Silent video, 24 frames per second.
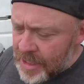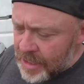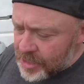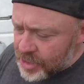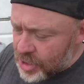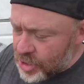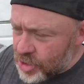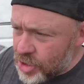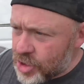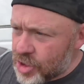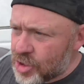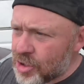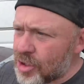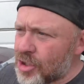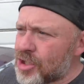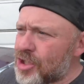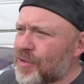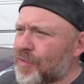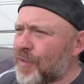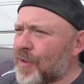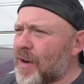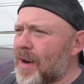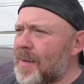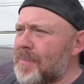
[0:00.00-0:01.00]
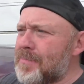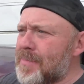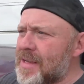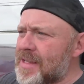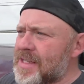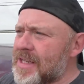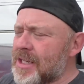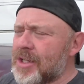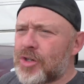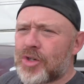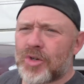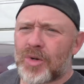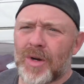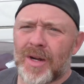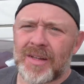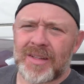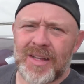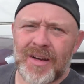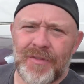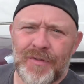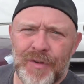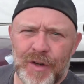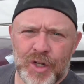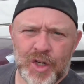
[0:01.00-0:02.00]
to search for a missing truck
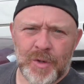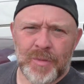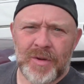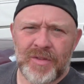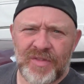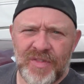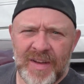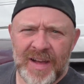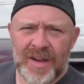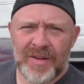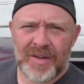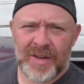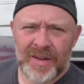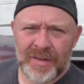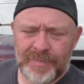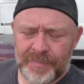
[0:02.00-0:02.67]
that a fisherman found.